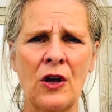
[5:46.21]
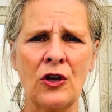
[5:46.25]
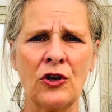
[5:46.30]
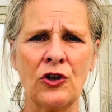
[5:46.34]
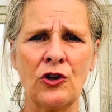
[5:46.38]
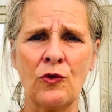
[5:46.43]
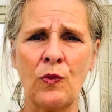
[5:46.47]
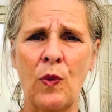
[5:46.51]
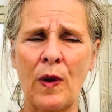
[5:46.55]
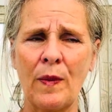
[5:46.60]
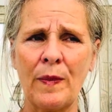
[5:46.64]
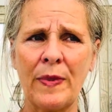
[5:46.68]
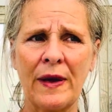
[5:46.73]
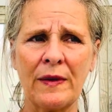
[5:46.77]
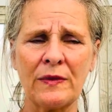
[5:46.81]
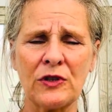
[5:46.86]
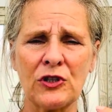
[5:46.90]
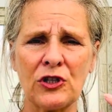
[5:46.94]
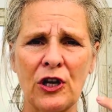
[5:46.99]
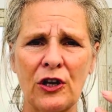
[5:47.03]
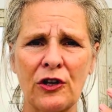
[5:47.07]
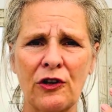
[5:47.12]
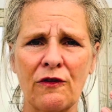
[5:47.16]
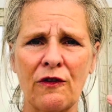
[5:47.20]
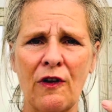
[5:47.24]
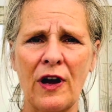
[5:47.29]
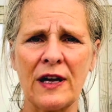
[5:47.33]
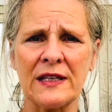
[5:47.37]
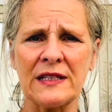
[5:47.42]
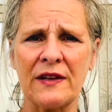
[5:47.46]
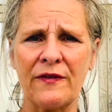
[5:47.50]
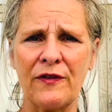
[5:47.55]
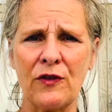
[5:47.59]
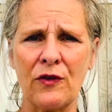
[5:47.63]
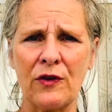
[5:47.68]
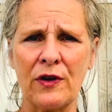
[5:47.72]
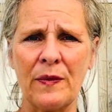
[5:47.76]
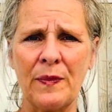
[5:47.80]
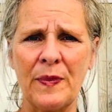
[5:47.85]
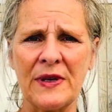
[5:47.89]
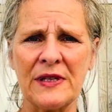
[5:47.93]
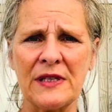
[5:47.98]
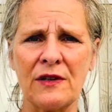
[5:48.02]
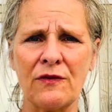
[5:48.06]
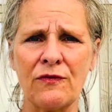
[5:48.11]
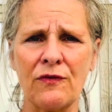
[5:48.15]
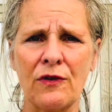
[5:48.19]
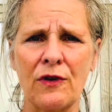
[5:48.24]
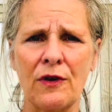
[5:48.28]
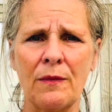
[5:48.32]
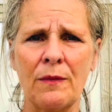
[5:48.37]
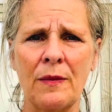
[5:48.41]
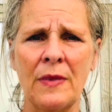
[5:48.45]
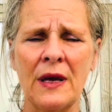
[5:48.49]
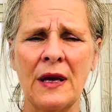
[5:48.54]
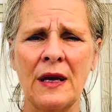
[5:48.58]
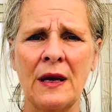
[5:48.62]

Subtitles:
You won't be able to shut your eyes if you're in a busy room,